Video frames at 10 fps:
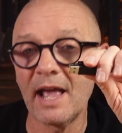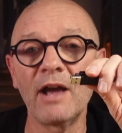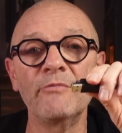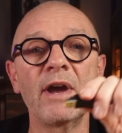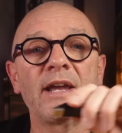
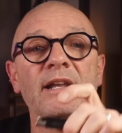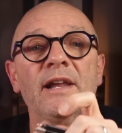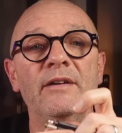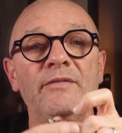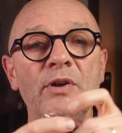and
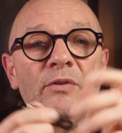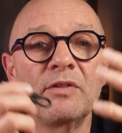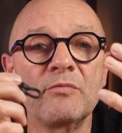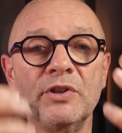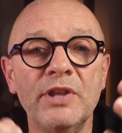regular
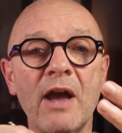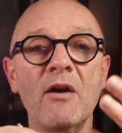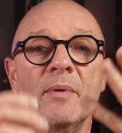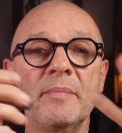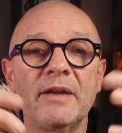viewers will know
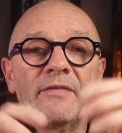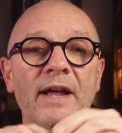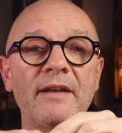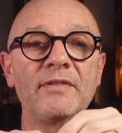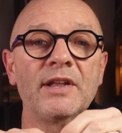I'm a big
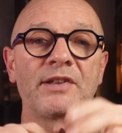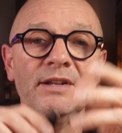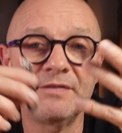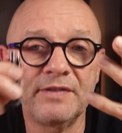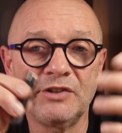fan of this and
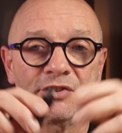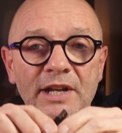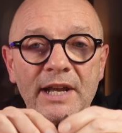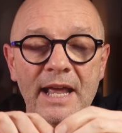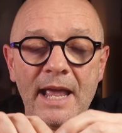have featured
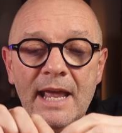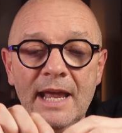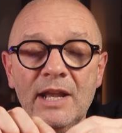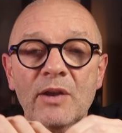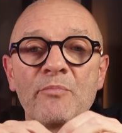it in